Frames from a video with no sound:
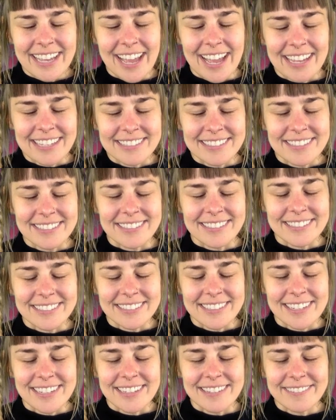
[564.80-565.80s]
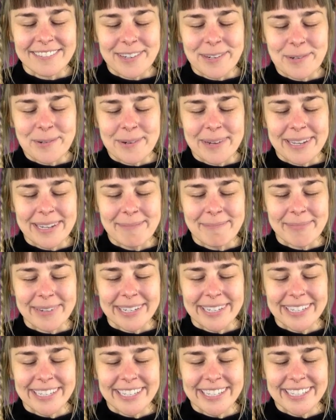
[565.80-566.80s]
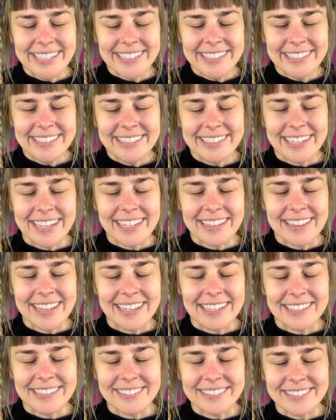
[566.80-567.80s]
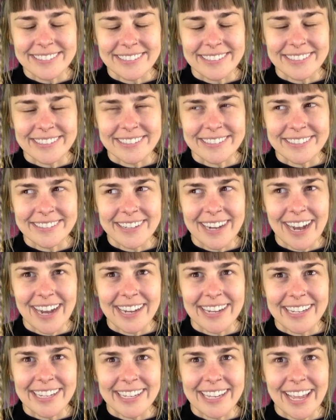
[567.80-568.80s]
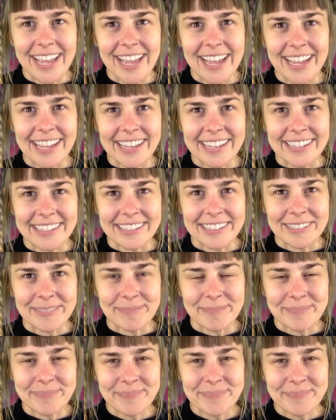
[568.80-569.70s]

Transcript: Ask yourself, who am I? And then you'll know I am